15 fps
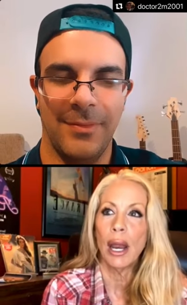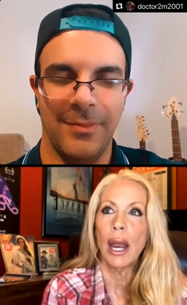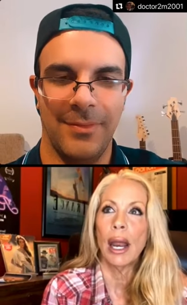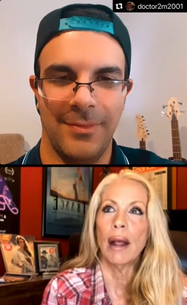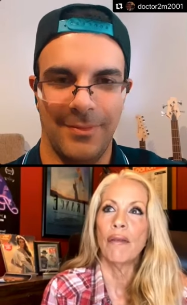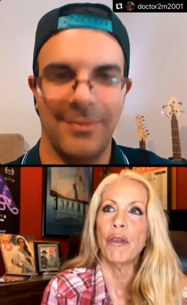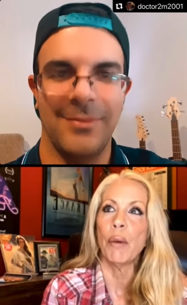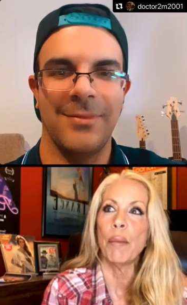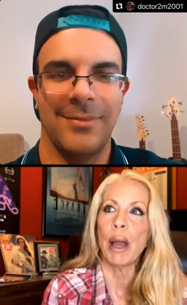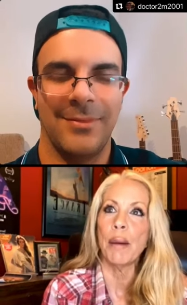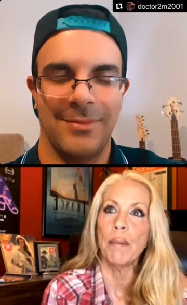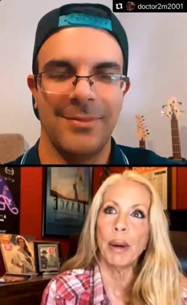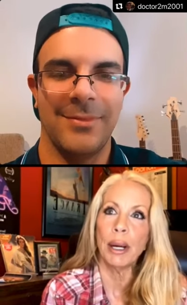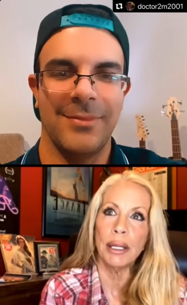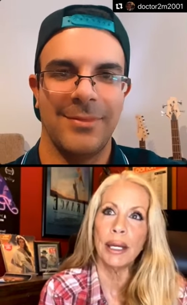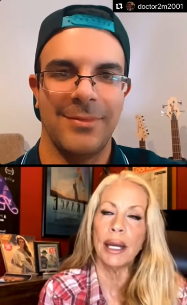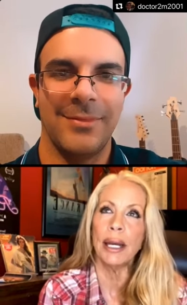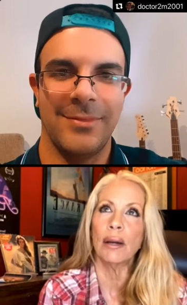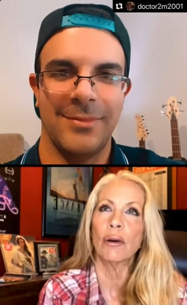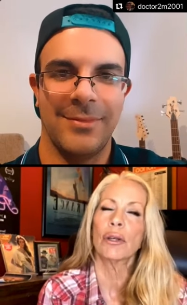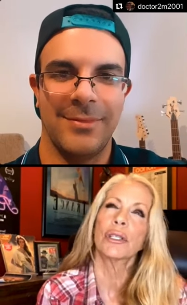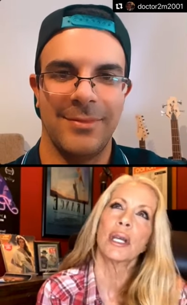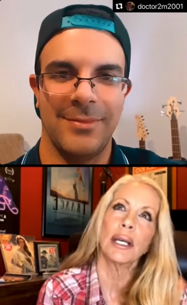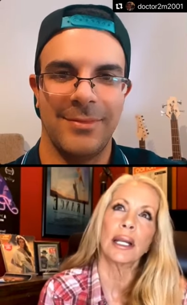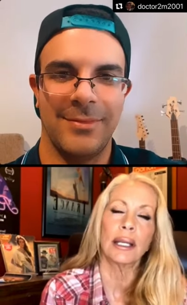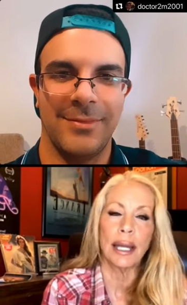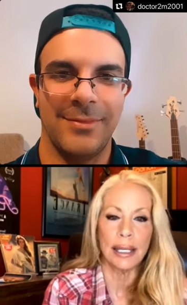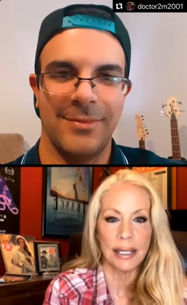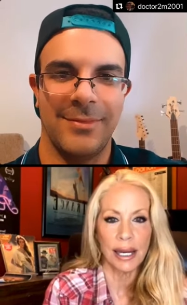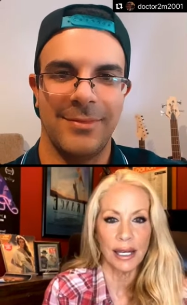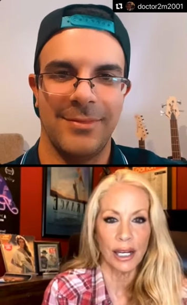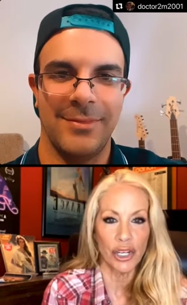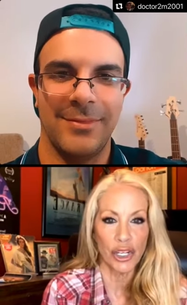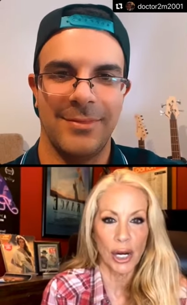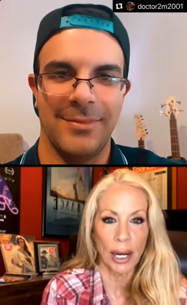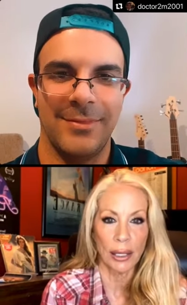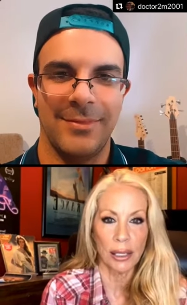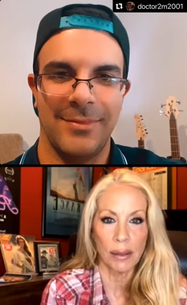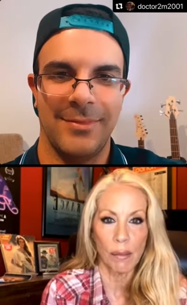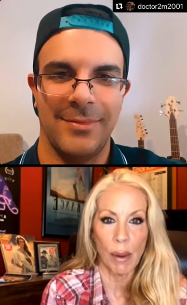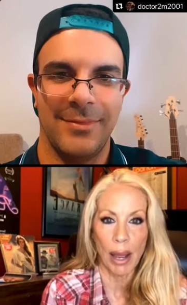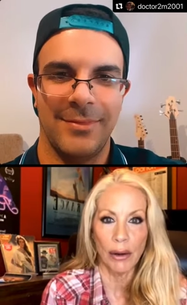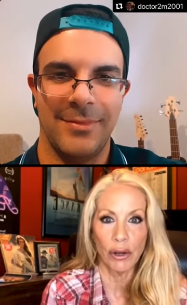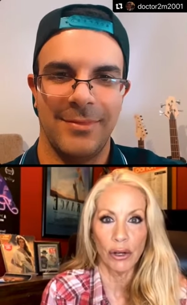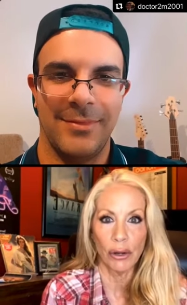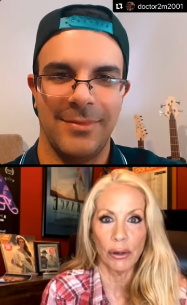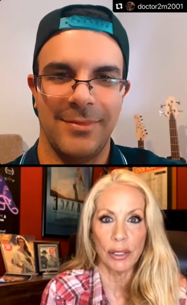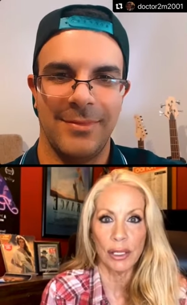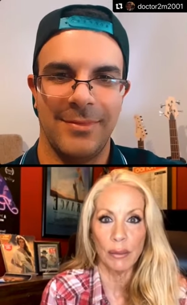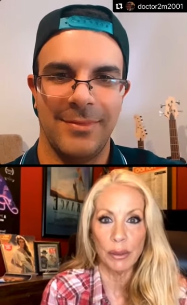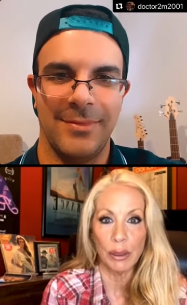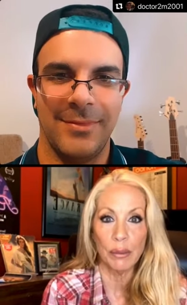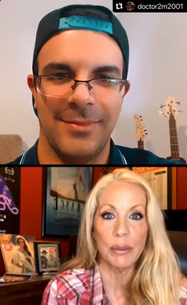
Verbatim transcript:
Speaker 1: And then by Monday or Sunday, late Sunday, she had some minor symptoms,